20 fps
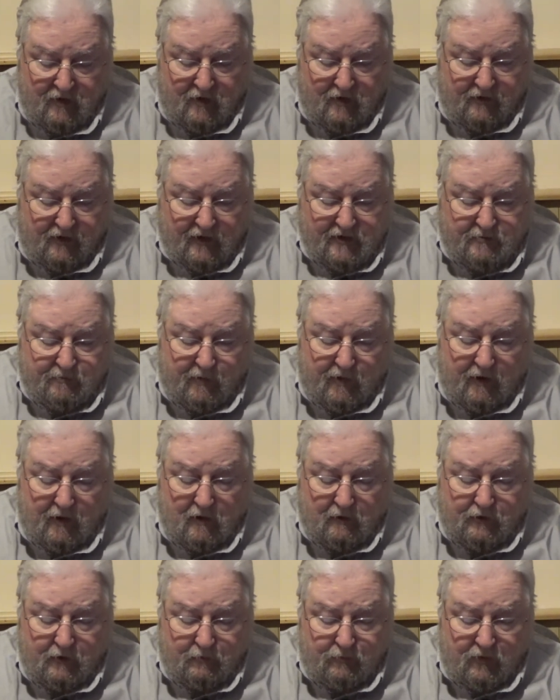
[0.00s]
They spell
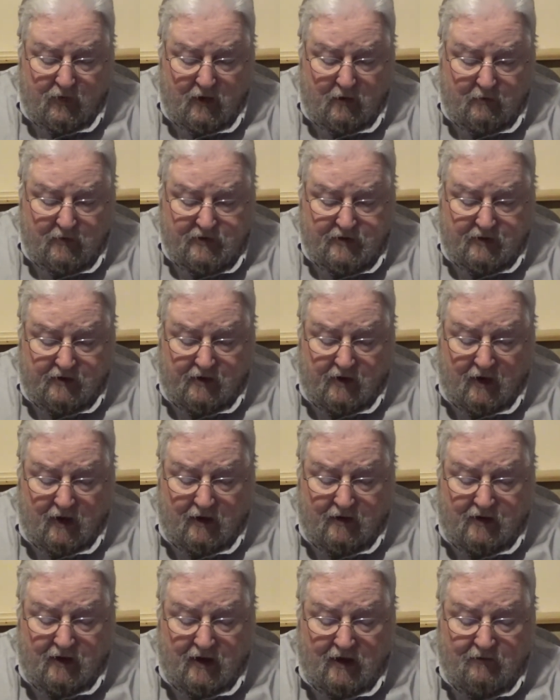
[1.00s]
out the promise that
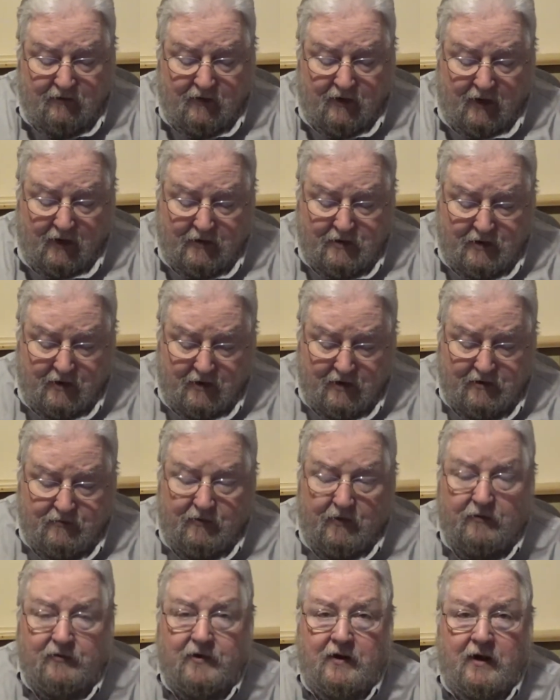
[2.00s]
God gave in Exodus
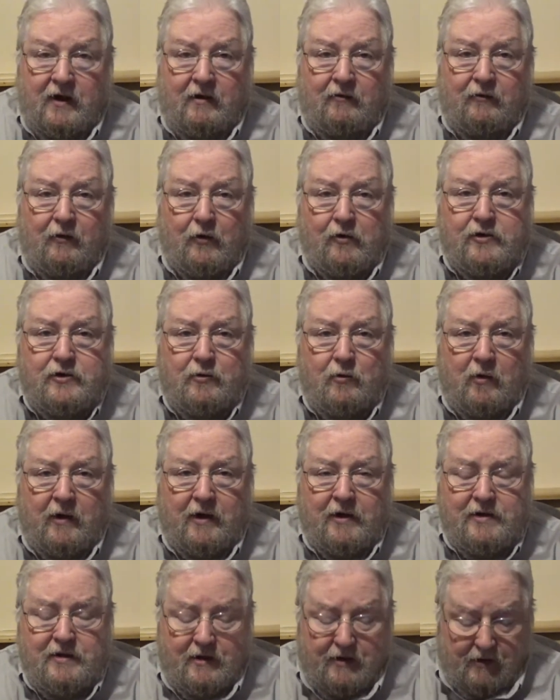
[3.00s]
15, verse
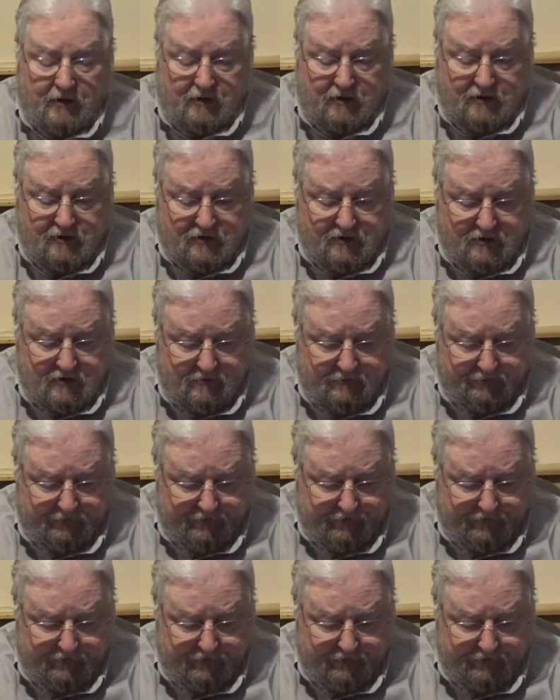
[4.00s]
26.